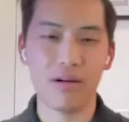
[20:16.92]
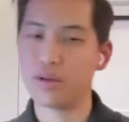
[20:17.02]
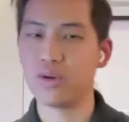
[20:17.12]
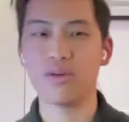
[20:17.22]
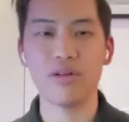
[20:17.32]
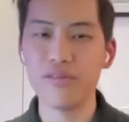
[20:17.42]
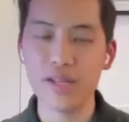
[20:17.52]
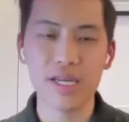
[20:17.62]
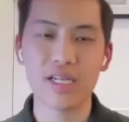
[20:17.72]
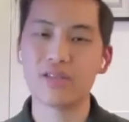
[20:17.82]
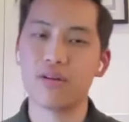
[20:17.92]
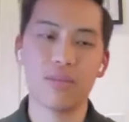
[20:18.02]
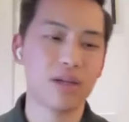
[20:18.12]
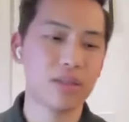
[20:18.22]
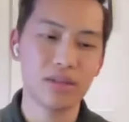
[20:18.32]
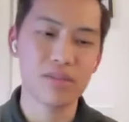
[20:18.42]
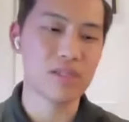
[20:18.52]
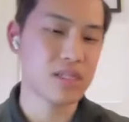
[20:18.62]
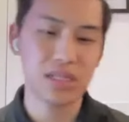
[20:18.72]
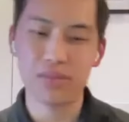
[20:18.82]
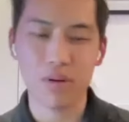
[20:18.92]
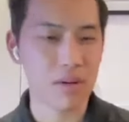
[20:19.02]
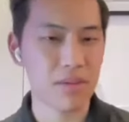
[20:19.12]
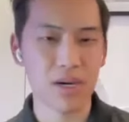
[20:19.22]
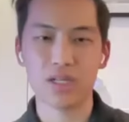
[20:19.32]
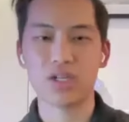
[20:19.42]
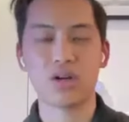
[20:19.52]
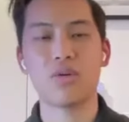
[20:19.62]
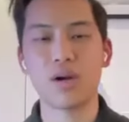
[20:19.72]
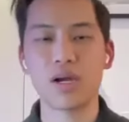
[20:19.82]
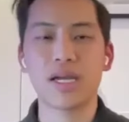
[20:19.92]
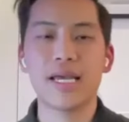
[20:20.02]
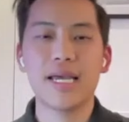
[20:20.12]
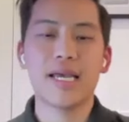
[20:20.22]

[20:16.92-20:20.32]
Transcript: all of our local affiliates, farming out the limousine, party bus, shuttle work,